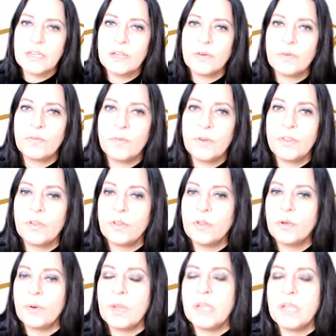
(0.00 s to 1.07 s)
the
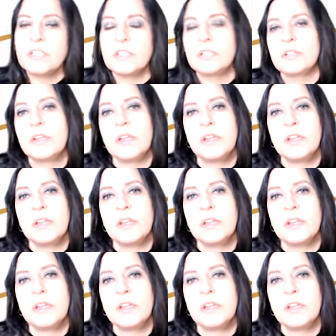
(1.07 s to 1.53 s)
location,